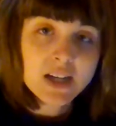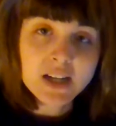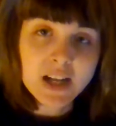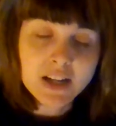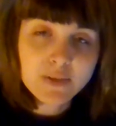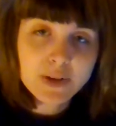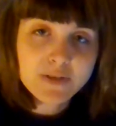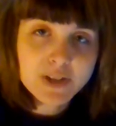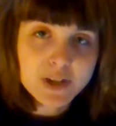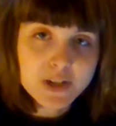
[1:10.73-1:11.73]
now that we
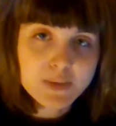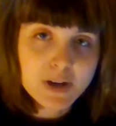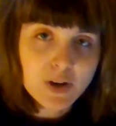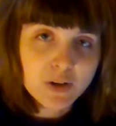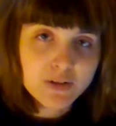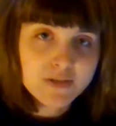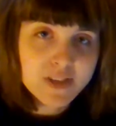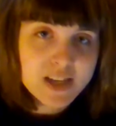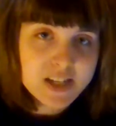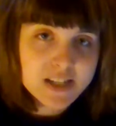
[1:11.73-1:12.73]
have talked about all of
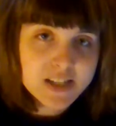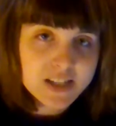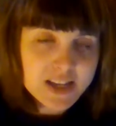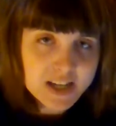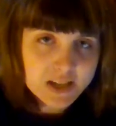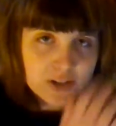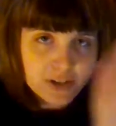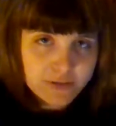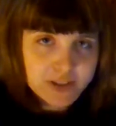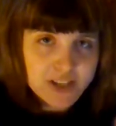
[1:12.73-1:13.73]
these things, or
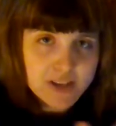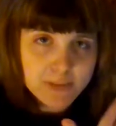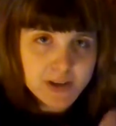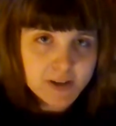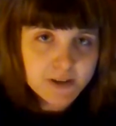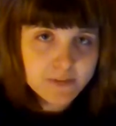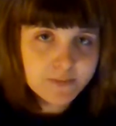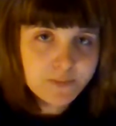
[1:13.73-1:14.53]
you've seen them here,